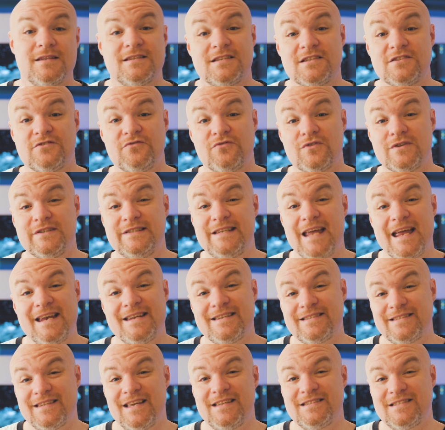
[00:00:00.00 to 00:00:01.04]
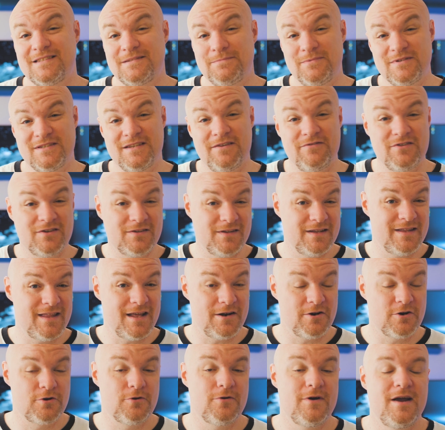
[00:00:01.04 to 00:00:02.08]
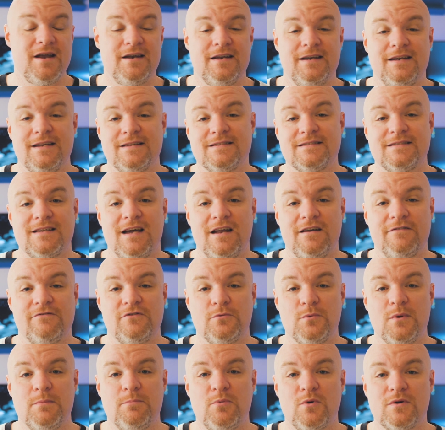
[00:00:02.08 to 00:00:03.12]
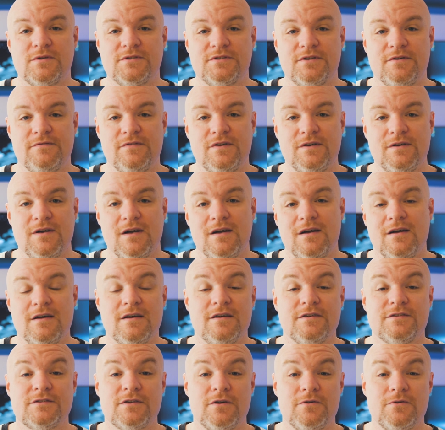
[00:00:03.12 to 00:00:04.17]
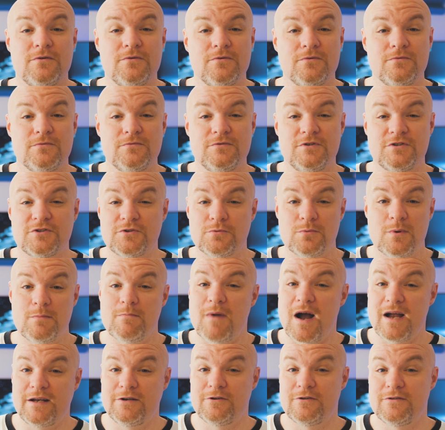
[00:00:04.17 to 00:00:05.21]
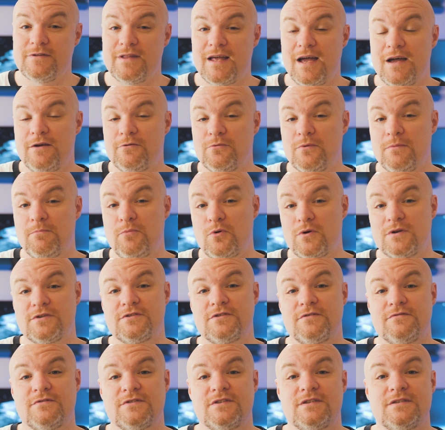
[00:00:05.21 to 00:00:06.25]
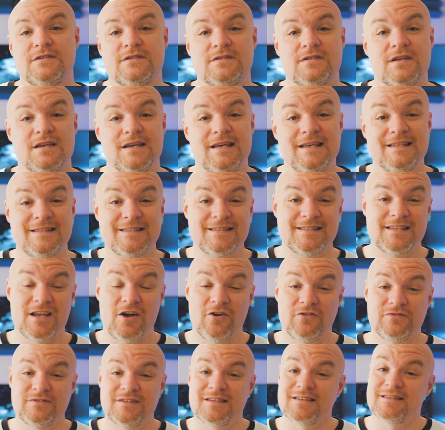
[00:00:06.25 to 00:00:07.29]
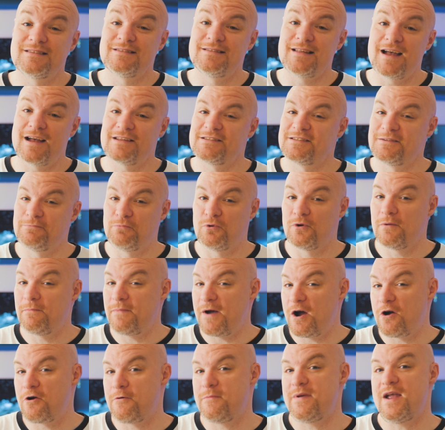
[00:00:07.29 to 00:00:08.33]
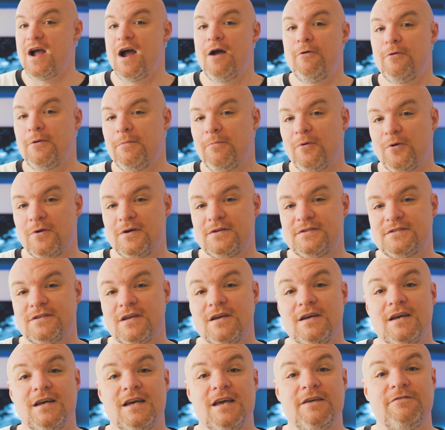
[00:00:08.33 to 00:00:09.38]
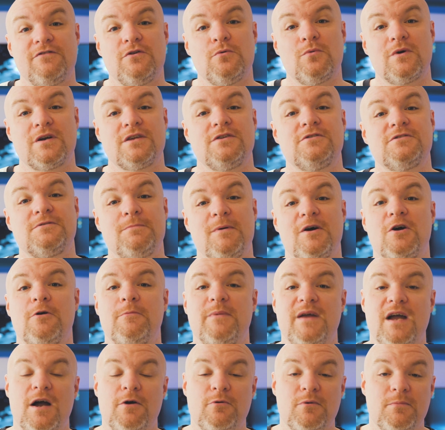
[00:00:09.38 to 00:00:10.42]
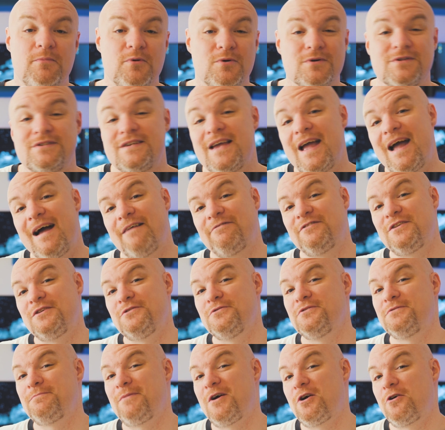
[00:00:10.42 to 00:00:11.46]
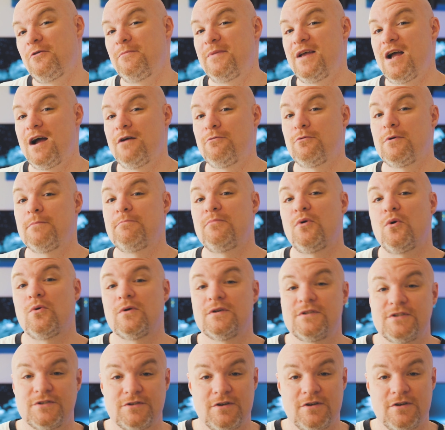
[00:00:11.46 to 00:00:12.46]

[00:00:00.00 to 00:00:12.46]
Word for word: This is for data sets specifically that are created inside of the report server. So just a reminder that reporting services itself does not support Power BI reports. If you want to use Power BI reports, you have to use Power BI report